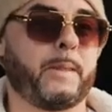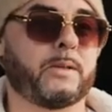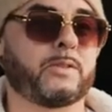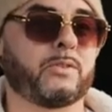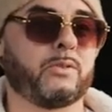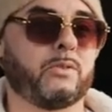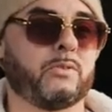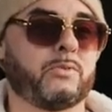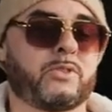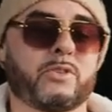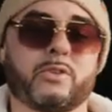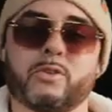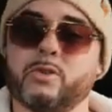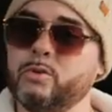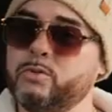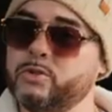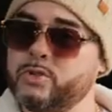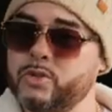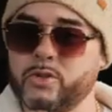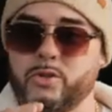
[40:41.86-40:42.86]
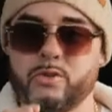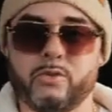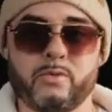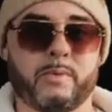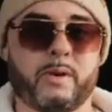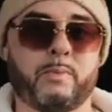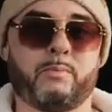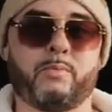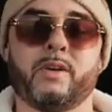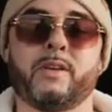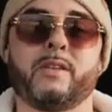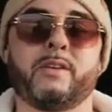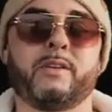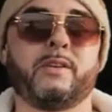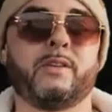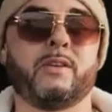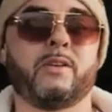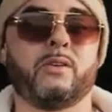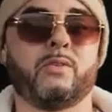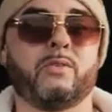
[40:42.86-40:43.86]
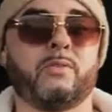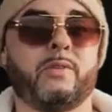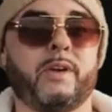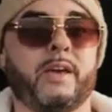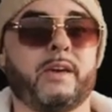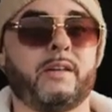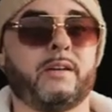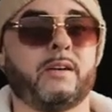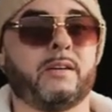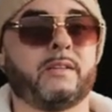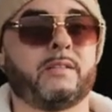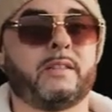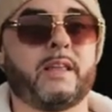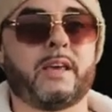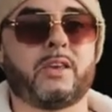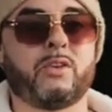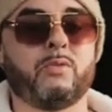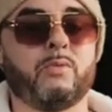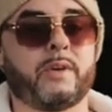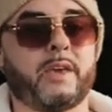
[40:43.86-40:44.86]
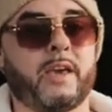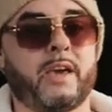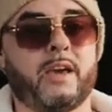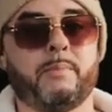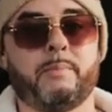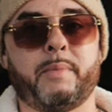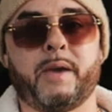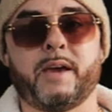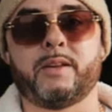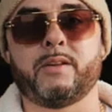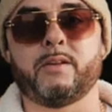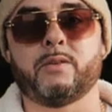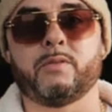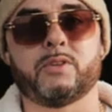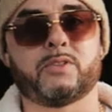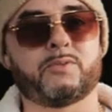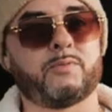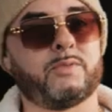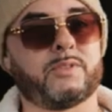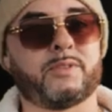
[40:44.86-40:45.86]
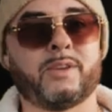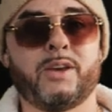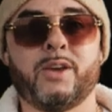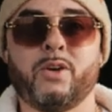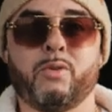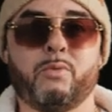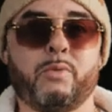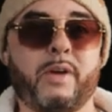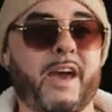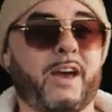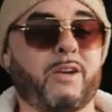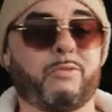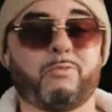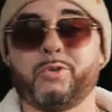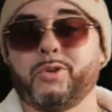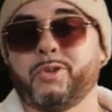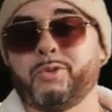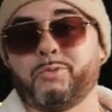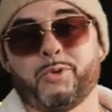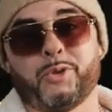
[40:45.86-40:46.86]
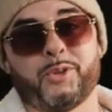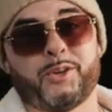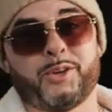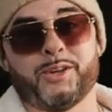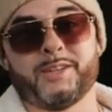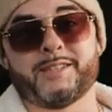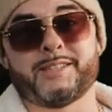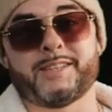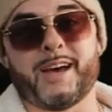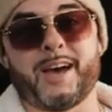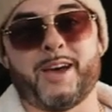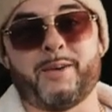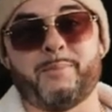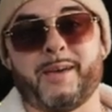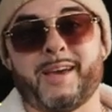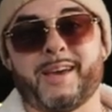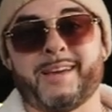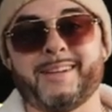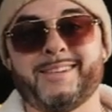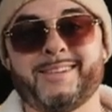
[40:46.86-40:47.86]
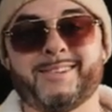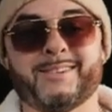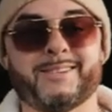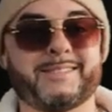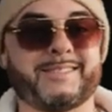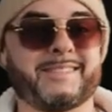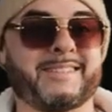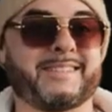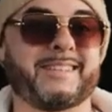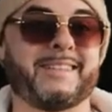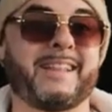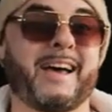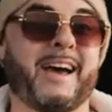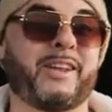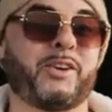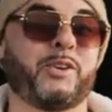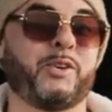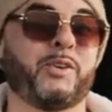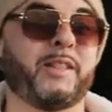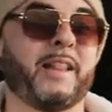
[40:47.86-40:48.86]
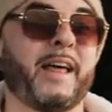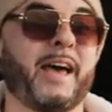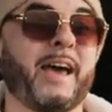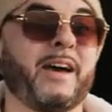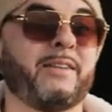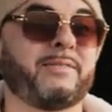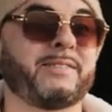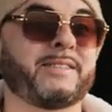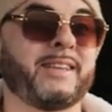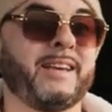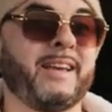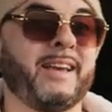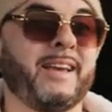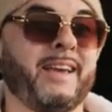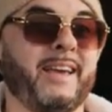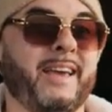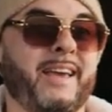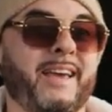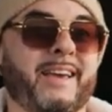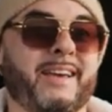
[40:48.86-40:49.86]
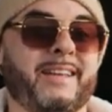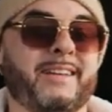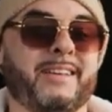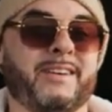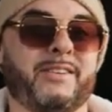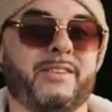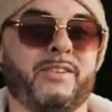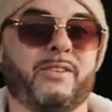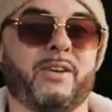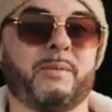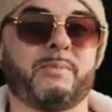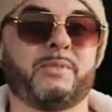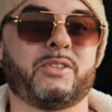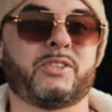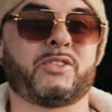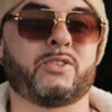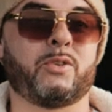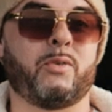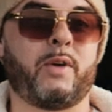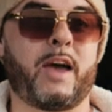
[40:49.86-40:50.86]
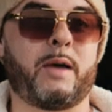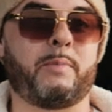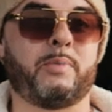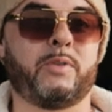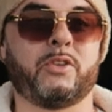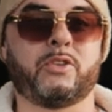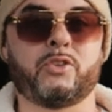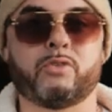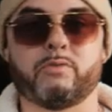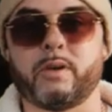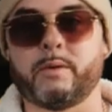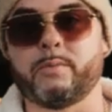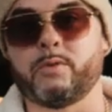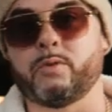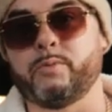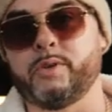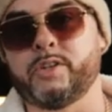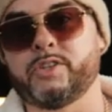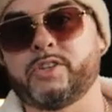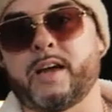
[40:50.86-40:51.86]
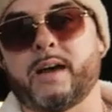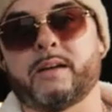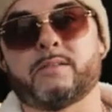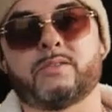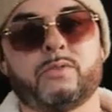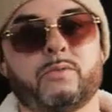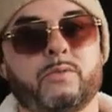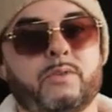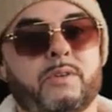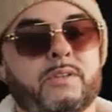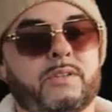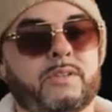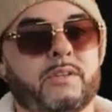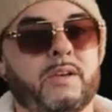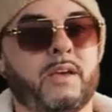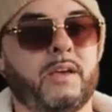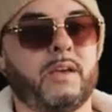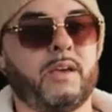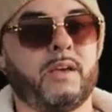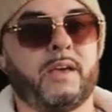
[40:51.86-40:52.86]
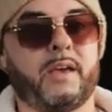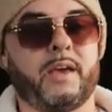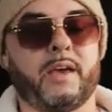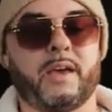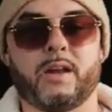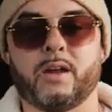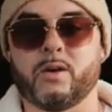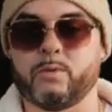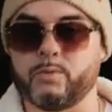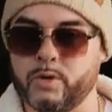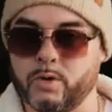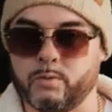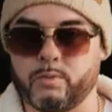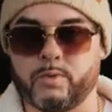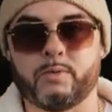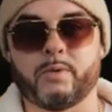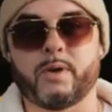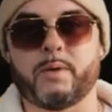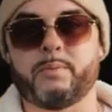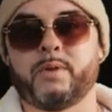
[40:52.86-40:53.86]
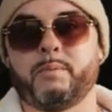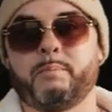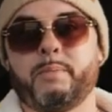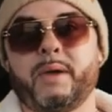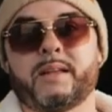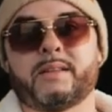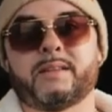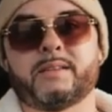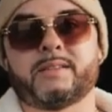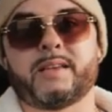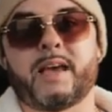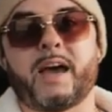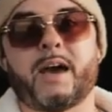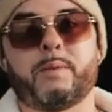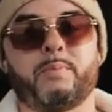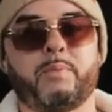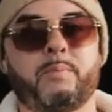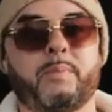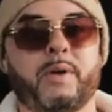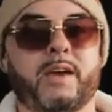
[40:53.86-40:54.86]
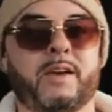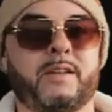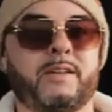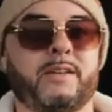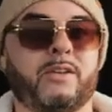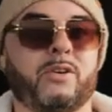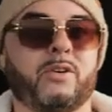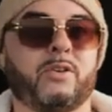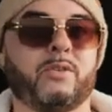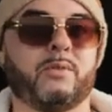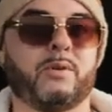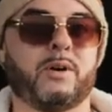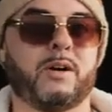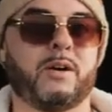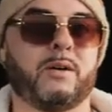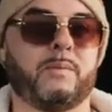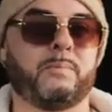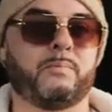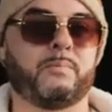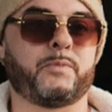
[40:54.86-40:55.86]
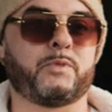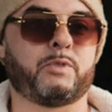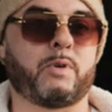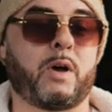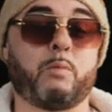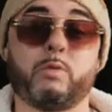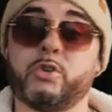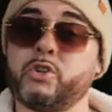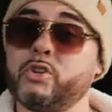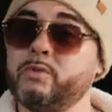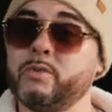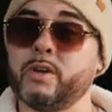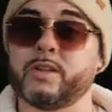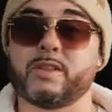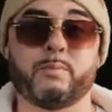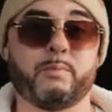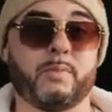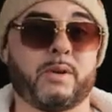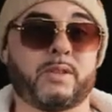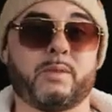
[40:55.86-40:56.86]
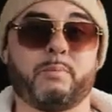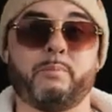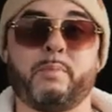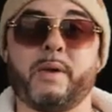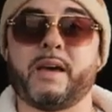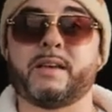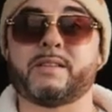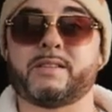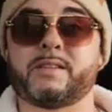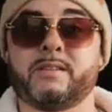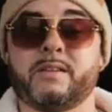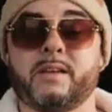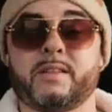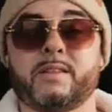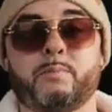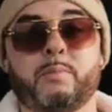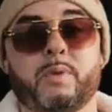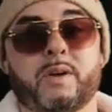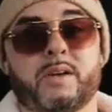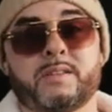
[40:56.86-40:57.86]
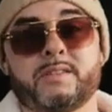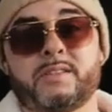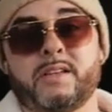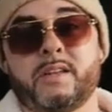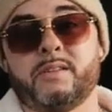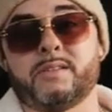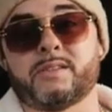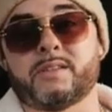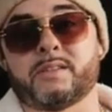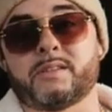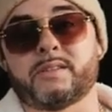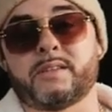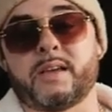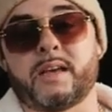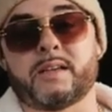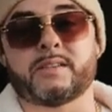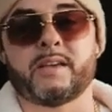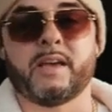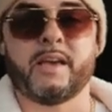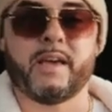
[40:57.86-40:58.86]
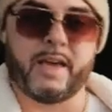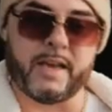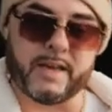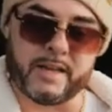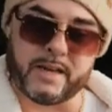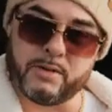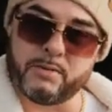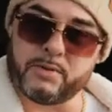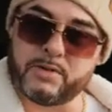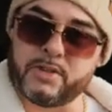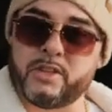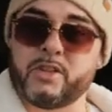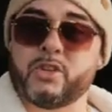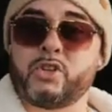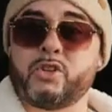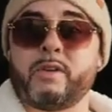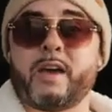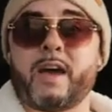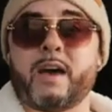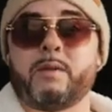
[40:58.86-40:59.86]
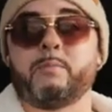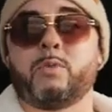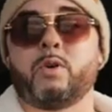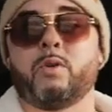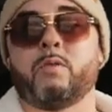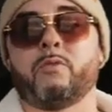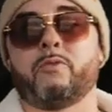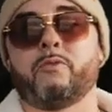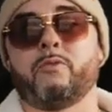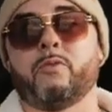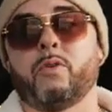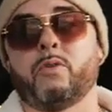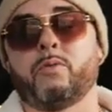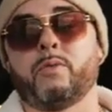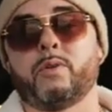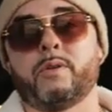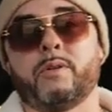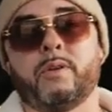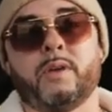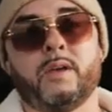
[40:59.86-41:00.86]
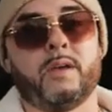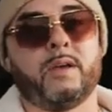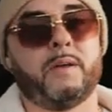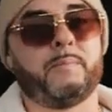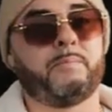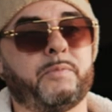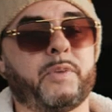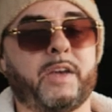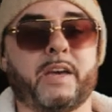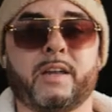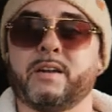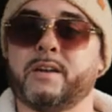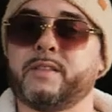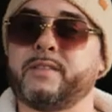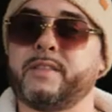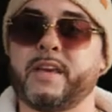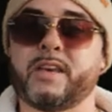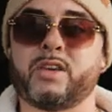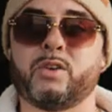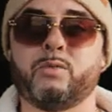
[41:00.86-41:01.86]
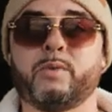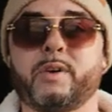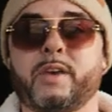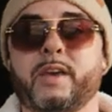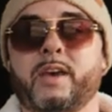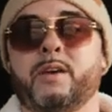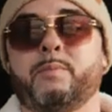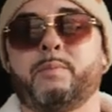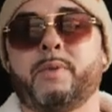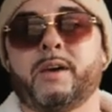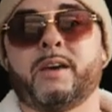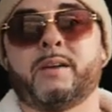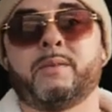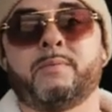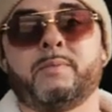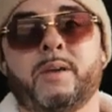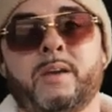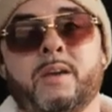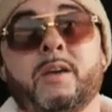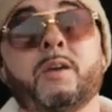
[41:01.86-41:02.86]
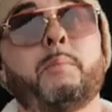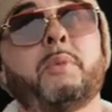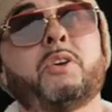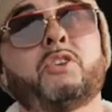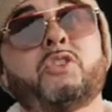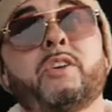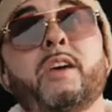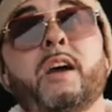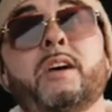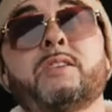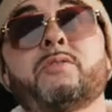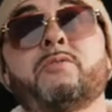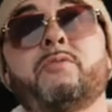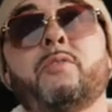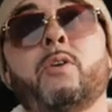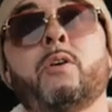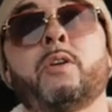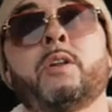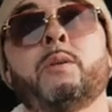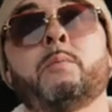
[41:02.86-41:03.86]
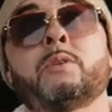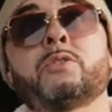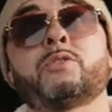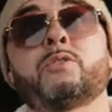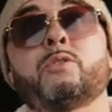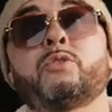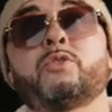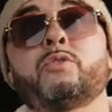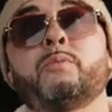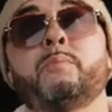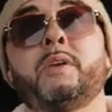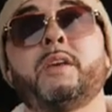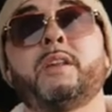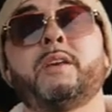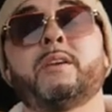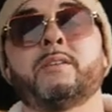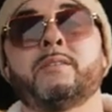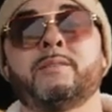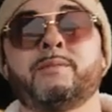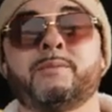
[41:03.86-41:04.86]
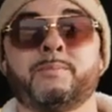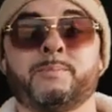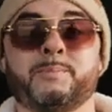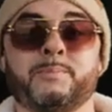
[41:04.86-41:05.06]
So salute to you, my brother, you know, and thank you again, man. You know, we had a really, really good time, man. You know, it's just a lot of good laughs. And, you know, I'm just so happy that you were able to reach out to us and, you know, we were able to make this happen, man. You know, so I wish you nothing but the best and nothing but continued success and everything that you have going forward. And thank you again, man. Make sure you guys are following him on social media.